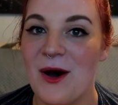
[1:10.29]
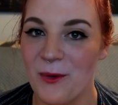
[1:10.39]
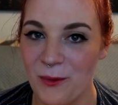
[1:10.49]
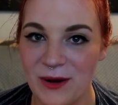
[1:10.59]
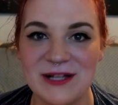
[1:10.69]

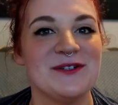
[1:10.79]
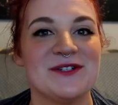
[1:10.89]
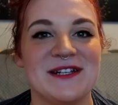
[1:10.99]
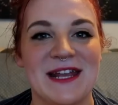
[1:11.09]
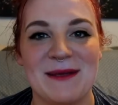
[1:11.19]
what you
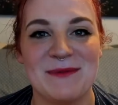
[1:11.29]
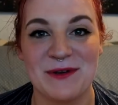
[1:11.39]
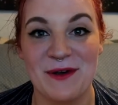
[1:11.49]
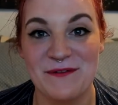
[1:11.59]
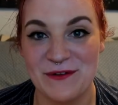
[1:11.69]
should name
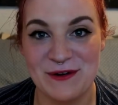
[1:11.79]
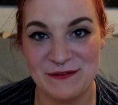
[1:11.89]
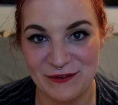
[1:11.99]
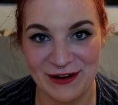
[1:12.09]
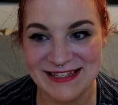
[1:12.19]
your furry
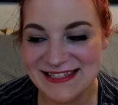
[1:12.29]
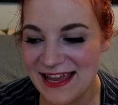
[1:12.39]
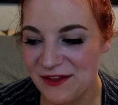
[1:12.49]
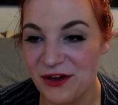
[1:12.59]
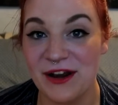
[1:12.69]
friends,
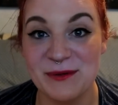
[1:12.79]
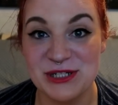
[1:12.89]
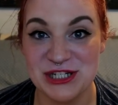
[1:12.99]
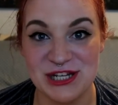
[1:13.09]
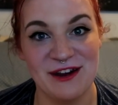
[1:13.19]
I thought I would
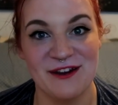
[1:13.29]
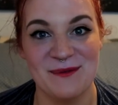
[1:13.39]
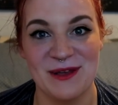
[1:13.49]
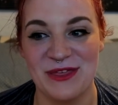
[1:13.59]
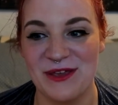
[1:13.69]
share it
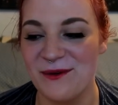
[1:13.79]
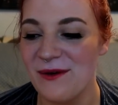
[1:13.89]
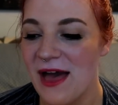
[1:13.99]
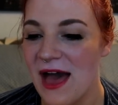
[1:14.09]
with you.